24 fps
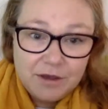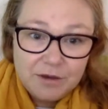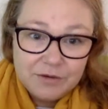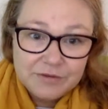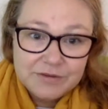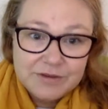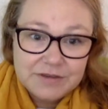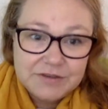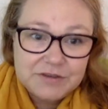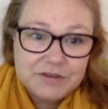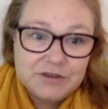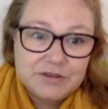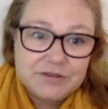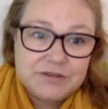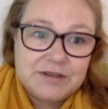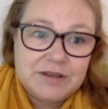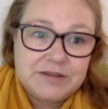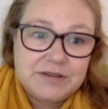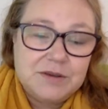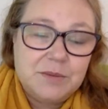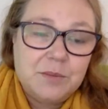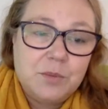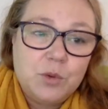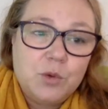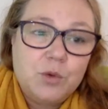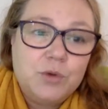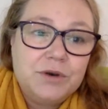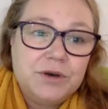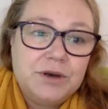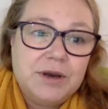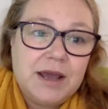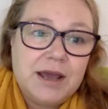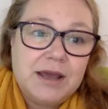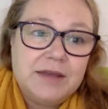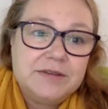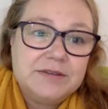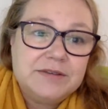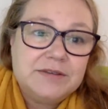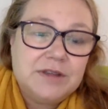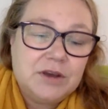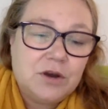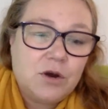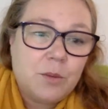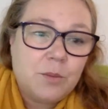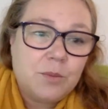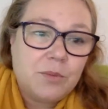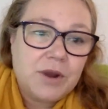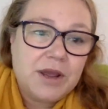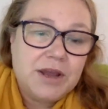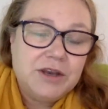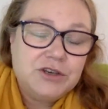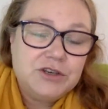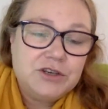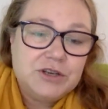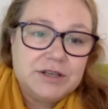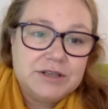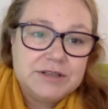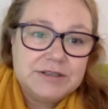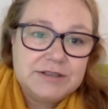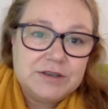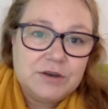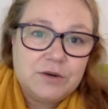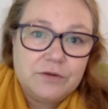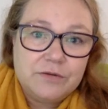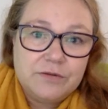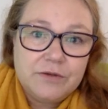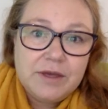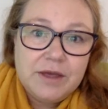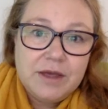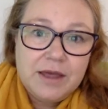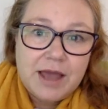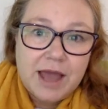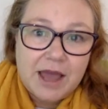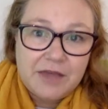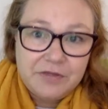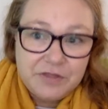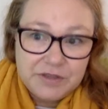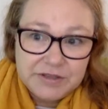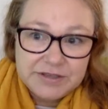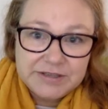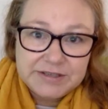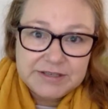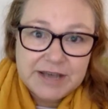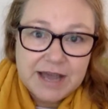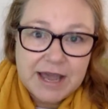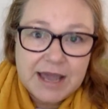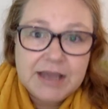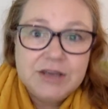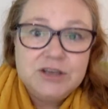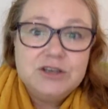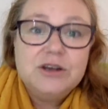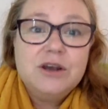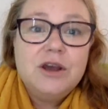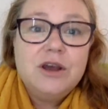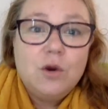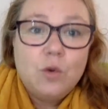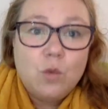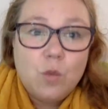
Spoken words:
because that's just as important as the comprehension itself at this stage,